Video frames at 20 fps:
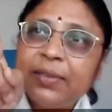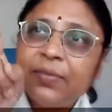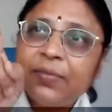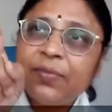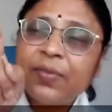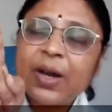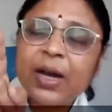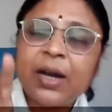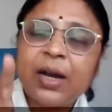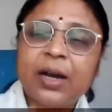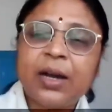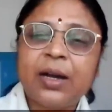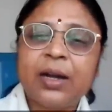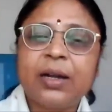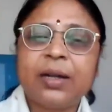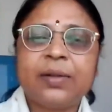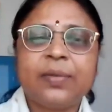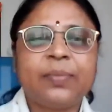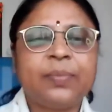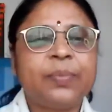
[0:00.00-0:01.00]
Vaha.
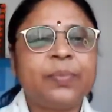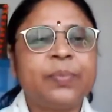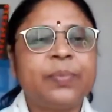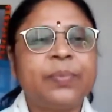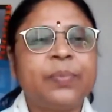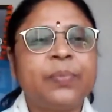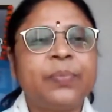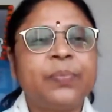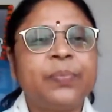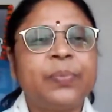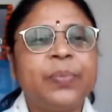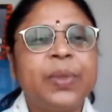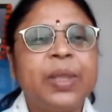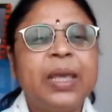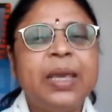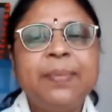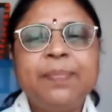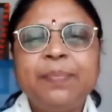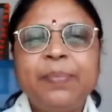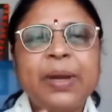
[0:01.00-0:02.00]

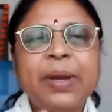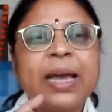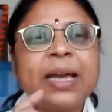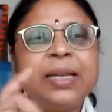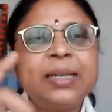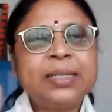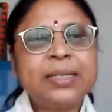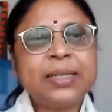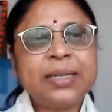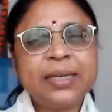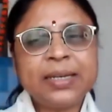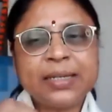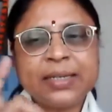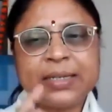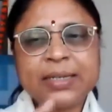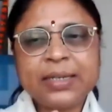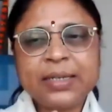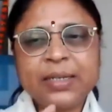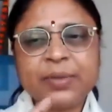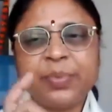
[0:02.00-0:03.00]
Implies the
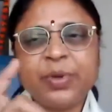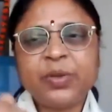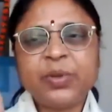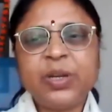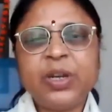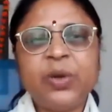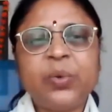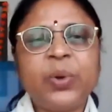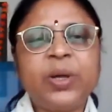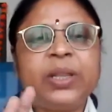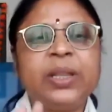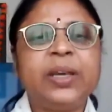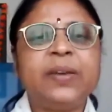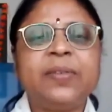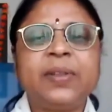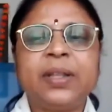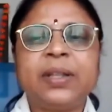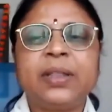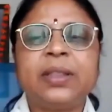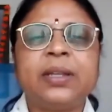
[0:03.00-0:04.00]
distance between you and
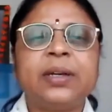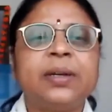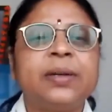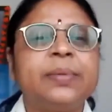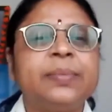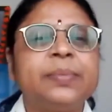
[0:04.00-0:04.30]
Devadatta.